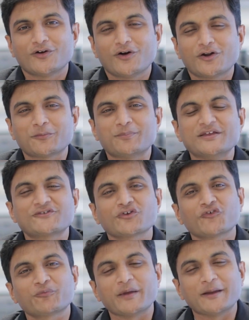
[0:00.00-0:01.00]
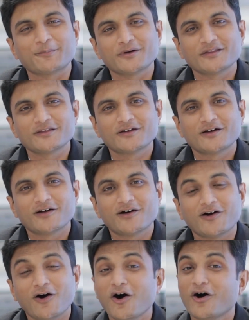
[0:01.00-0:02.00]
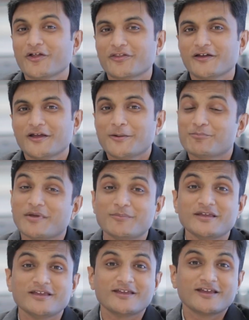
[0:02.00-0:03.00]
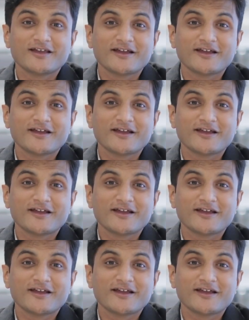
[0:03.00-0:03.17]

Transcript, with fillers: on a piece of paper? Or maybe